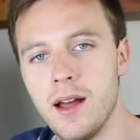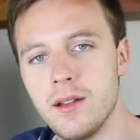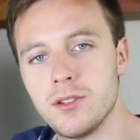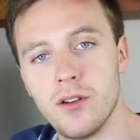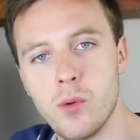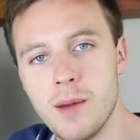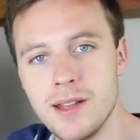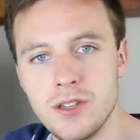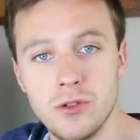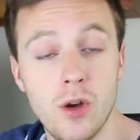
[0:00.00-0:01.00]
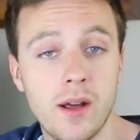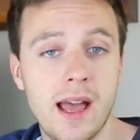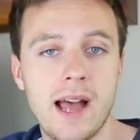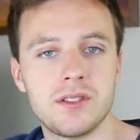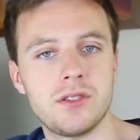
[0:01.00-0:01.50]
software means you don't
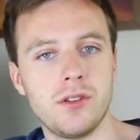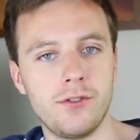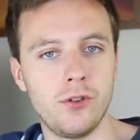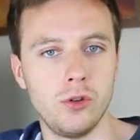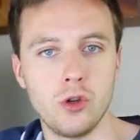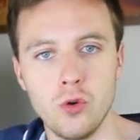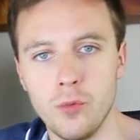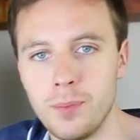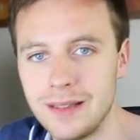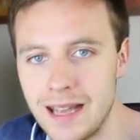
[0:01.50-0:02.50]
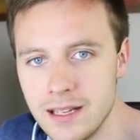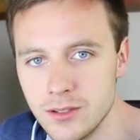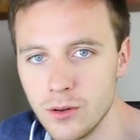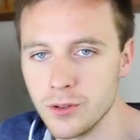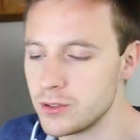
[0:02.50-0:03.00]
get access to the full Google Play
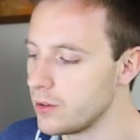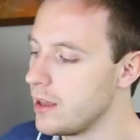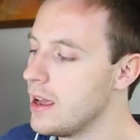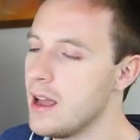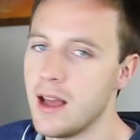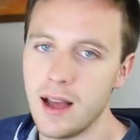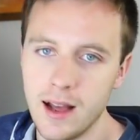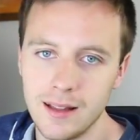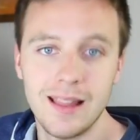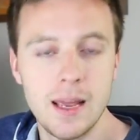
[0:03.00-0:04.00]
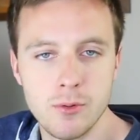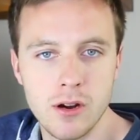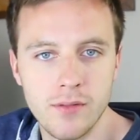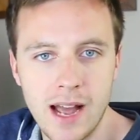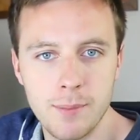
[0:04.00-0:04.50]
Store, so the
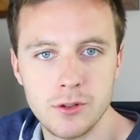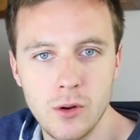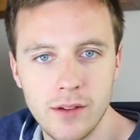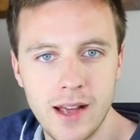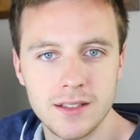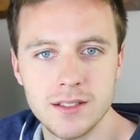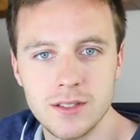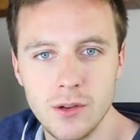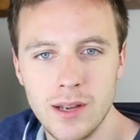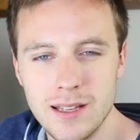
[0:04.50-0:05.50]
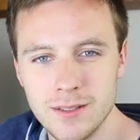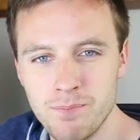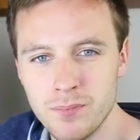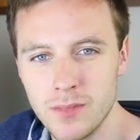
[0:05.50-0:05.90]
library of apps you have access to is